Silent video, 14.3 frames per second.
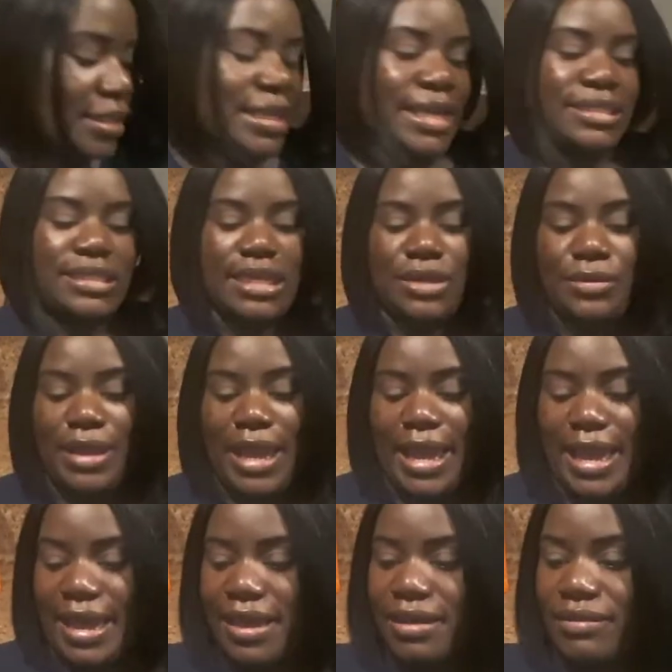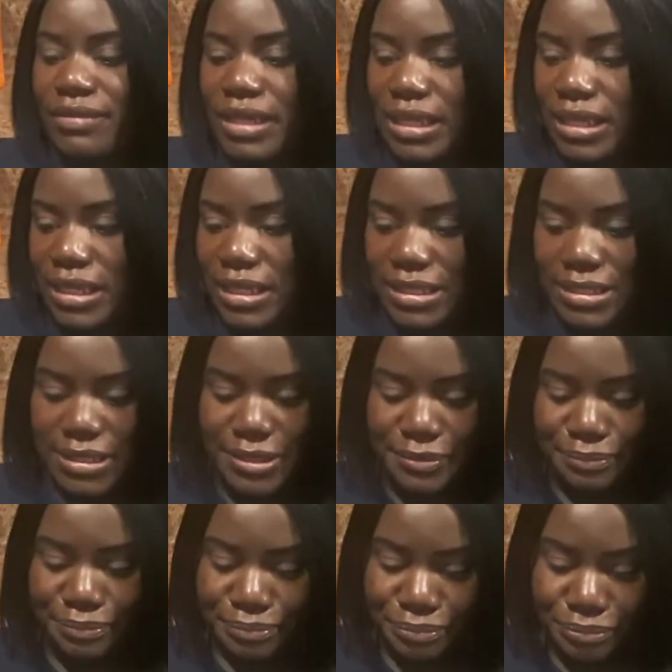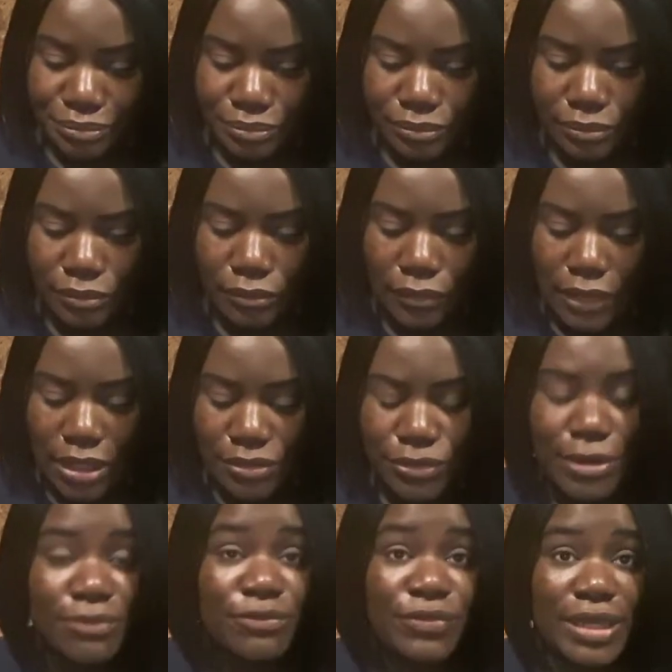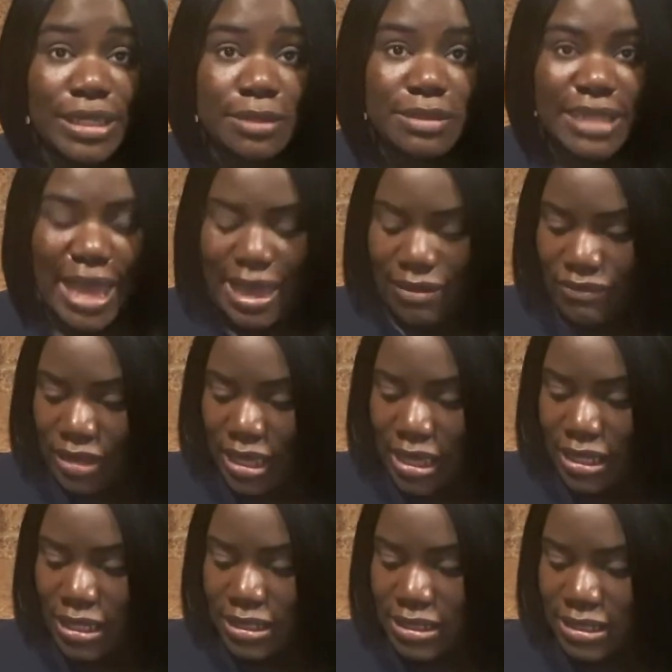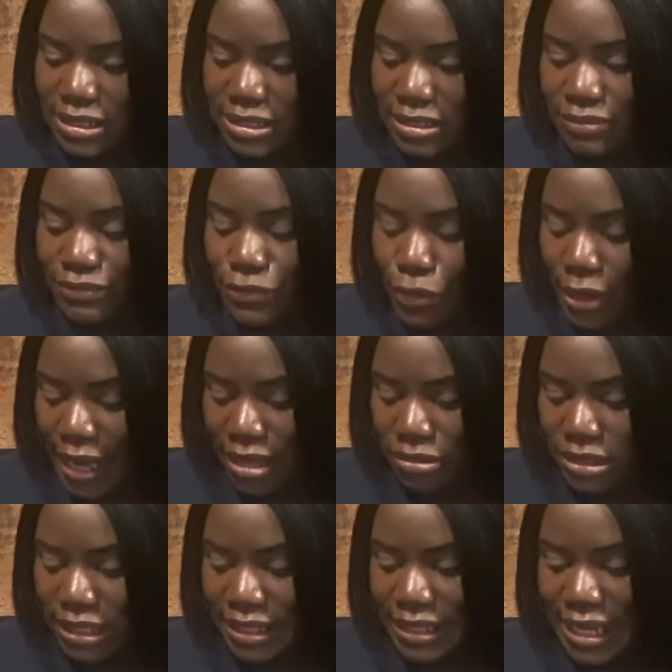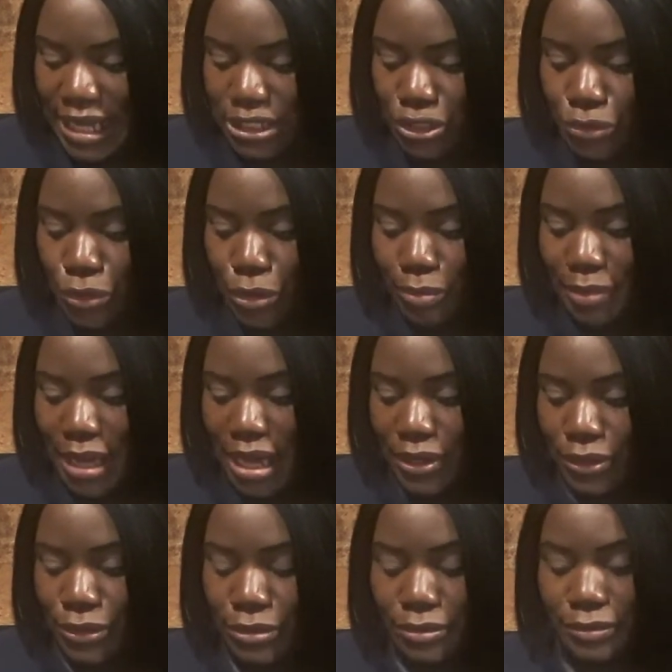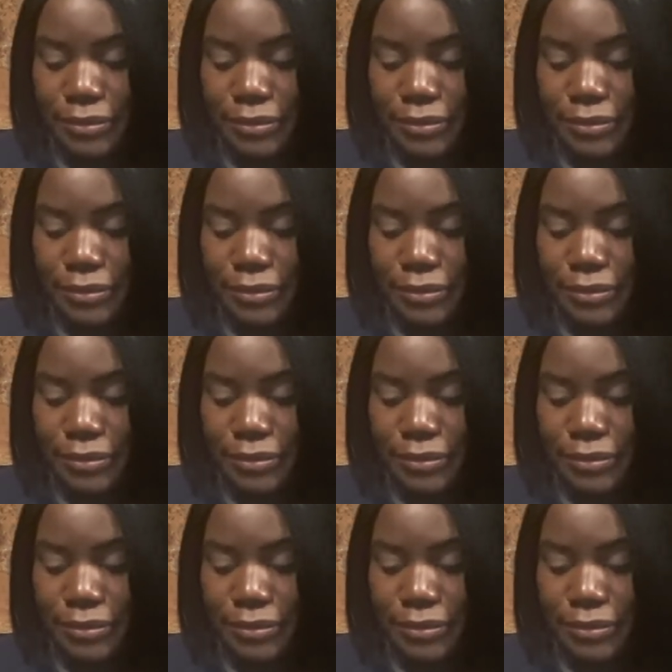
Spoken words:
Next thing we have is from Phillips Advent. This is a 4-ounce natural bottle.